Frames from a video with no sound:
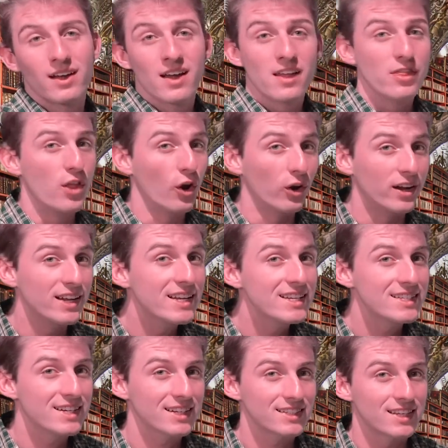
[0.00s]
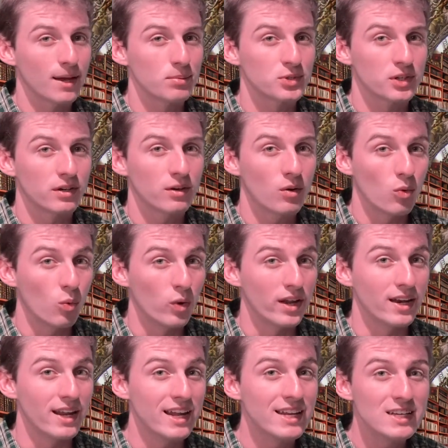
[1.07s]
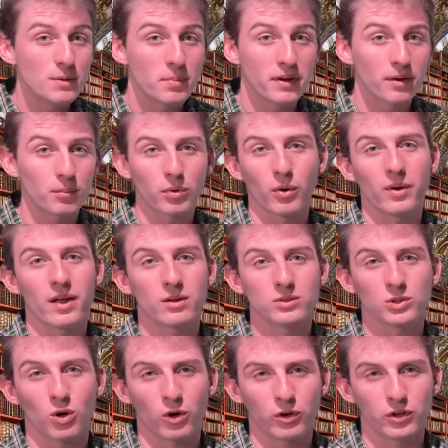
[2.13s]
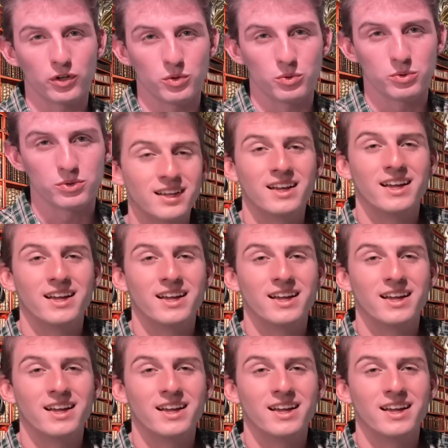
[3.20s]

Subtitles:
there is an exception when independent pronouns are used.